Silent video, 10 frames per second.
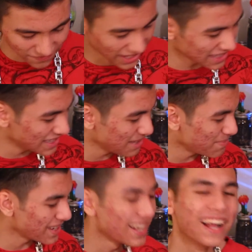fancy,
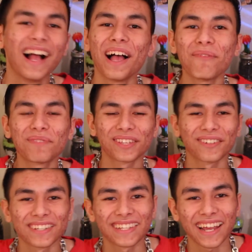but I'm so
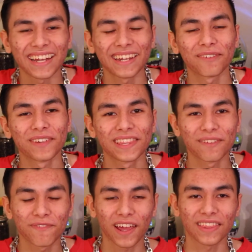excited
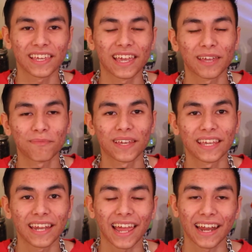everything finally came
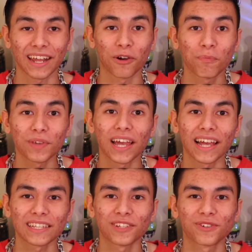in and I hope you
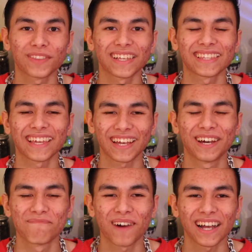guys enjoyed this like
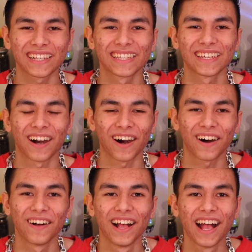unboxing
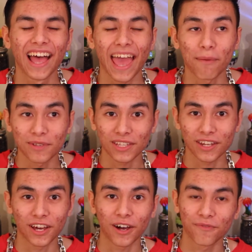haul,
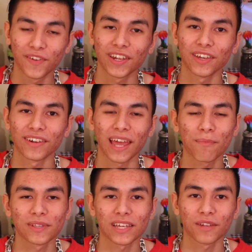Amazon haul video on
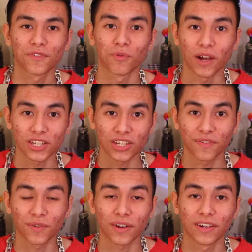Amazon. If you're watching,
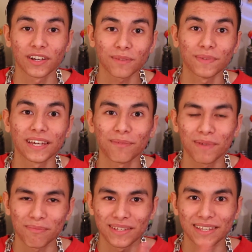if you want to hook me up,
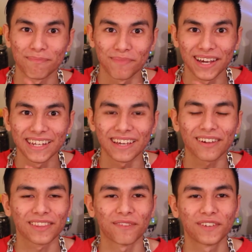give me some money,
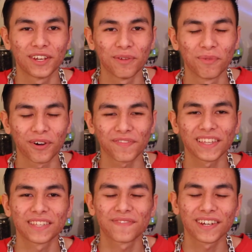I'd love to do more of
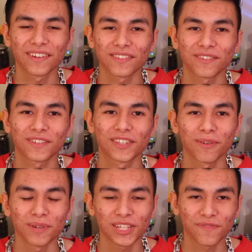these videos. It was so
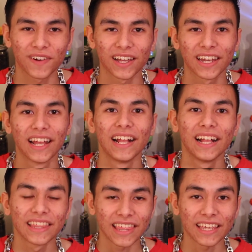much fun.
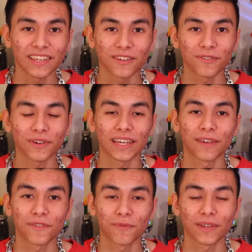Thank you
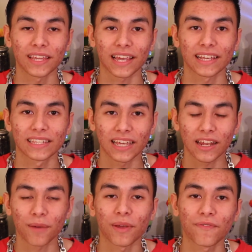everyone, like I said,
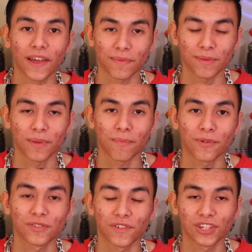all my family
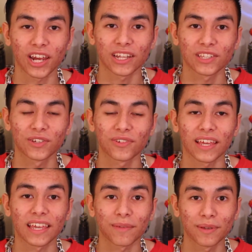members for Chinese New Year
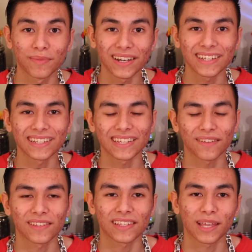that gave me money and
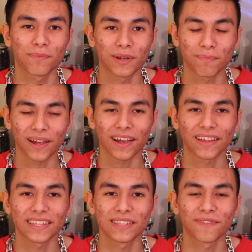stuff so I was able to buy
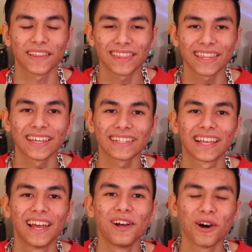all these fun things.
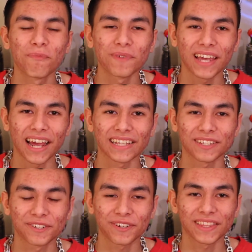Hope you guys
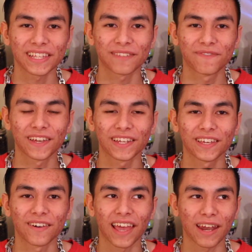enjoyed this
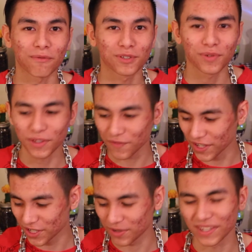video and it was really
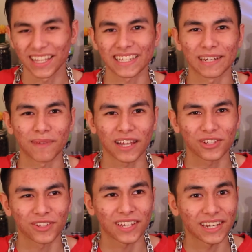fun doing this and I'm
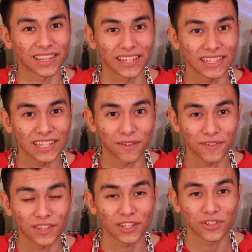actually going to link stuff
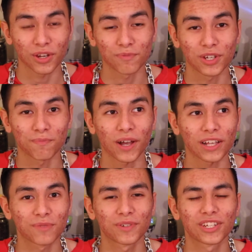in the description
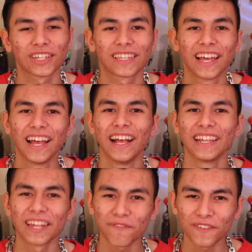box which is
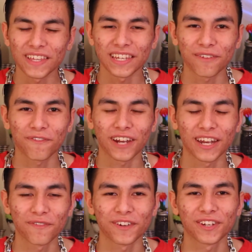definitely different. I
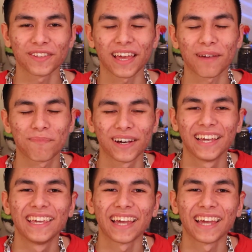never do that but